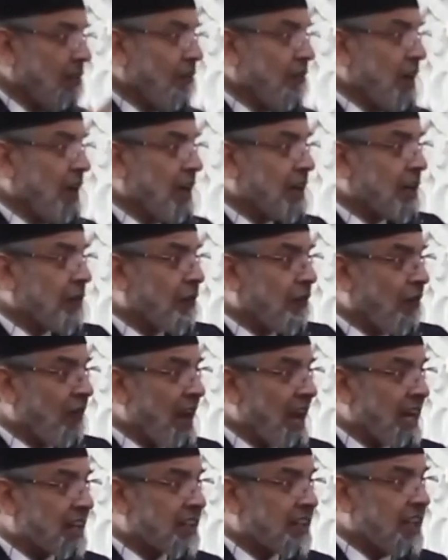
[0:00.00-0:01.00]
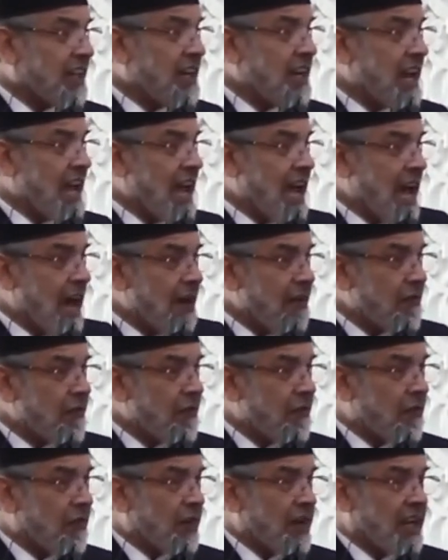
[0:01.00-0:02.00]
will reflect in
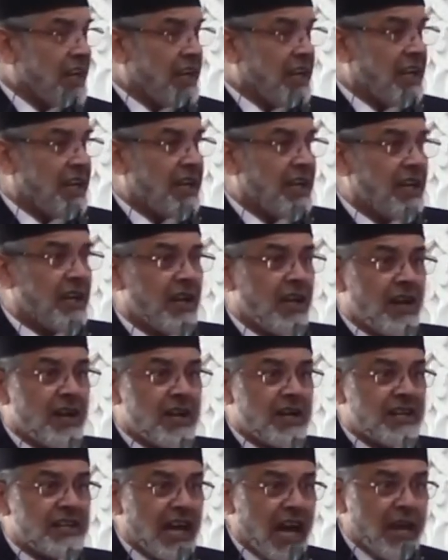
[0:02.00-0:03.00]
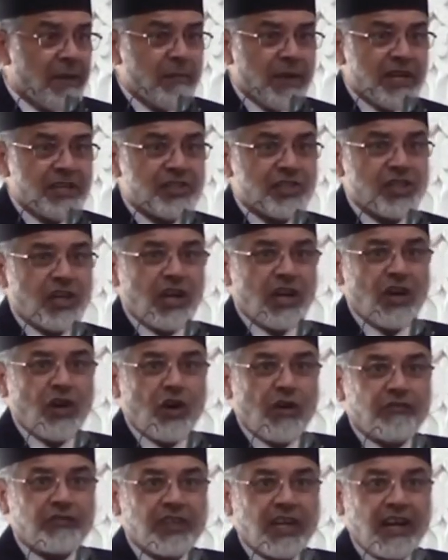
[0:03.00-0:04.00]
every dimension
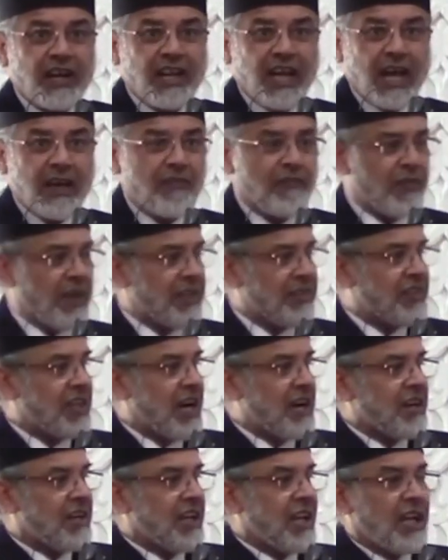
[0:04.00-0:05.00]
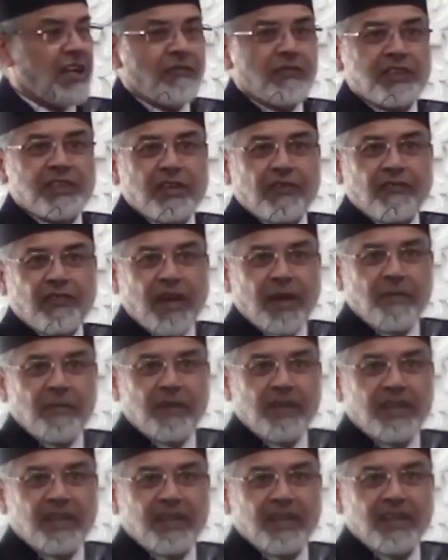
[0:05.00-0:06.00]
of their life when they are dealing with their
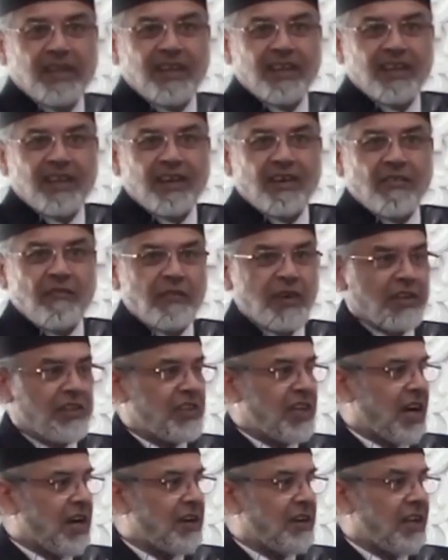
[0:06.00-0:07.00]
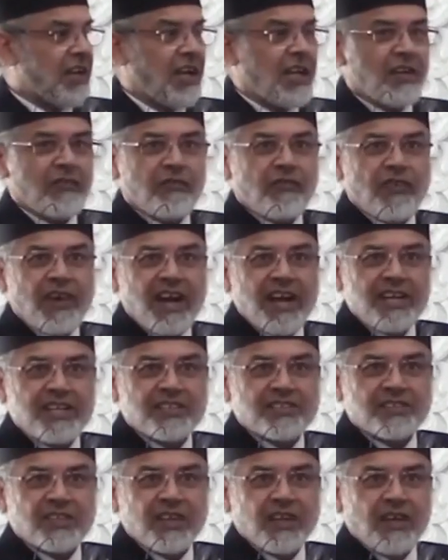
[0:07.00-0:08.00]
family, when they are dealing
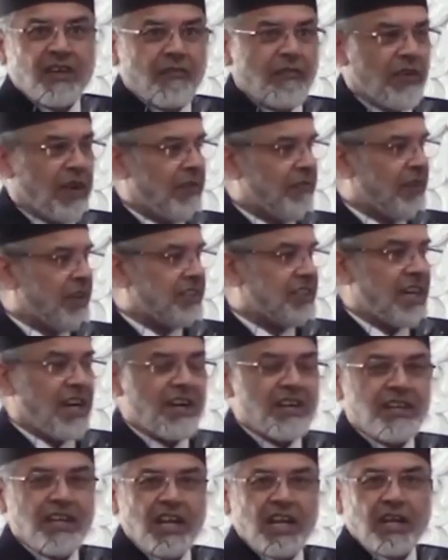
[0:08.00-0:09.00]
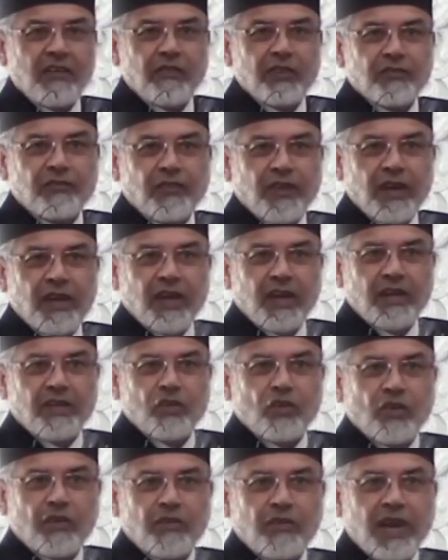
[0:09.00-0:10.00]
friends, when they are dealing with uh,
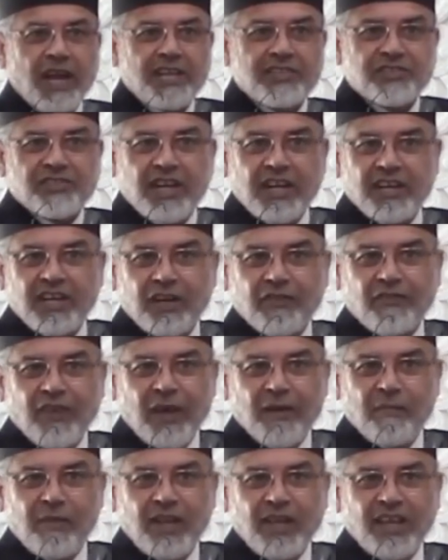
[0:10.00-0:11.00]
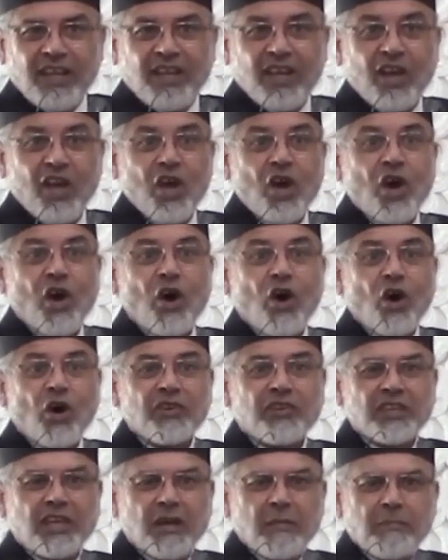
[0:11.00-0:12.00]
you know, extended family,
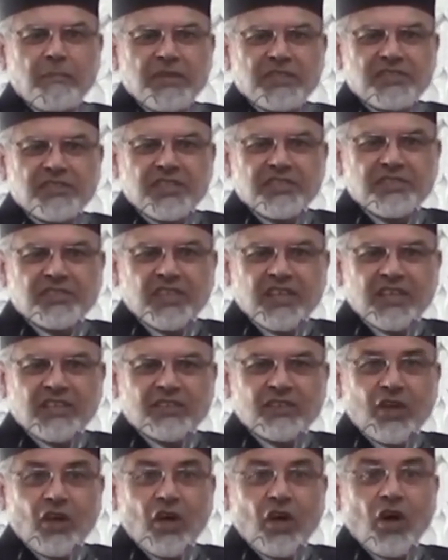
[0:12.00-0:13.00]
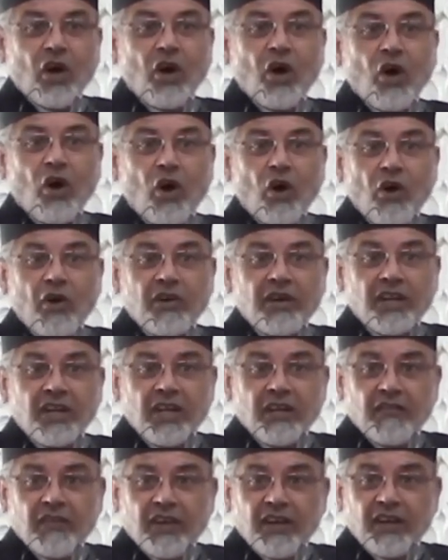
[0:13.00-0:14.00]
or their businesses, or
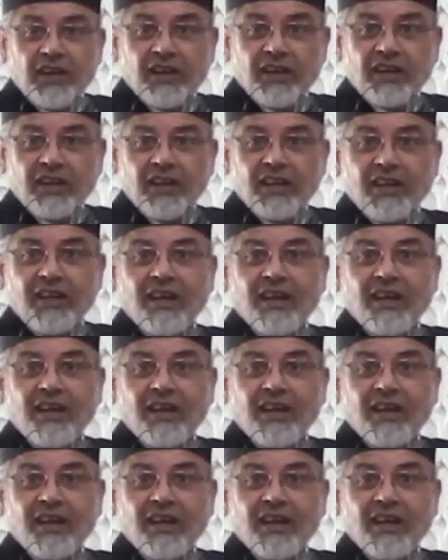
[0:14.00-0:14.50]
even